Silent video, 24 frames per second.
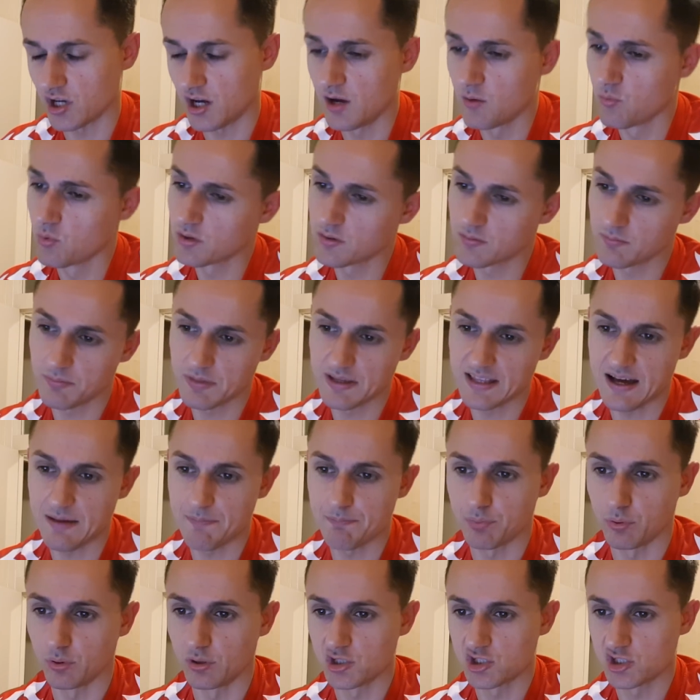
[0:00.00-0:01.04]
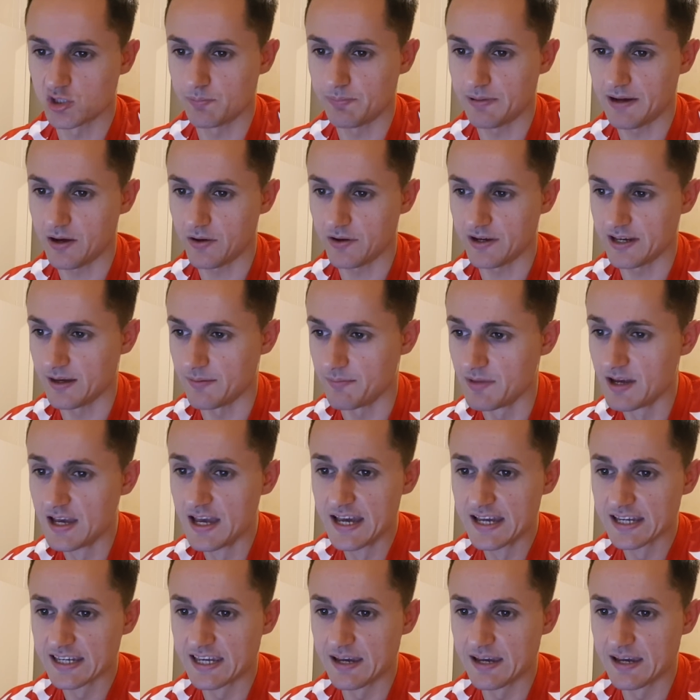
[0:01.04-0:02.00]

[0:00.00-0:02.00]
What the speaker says: I wouldn't be that bullish about him.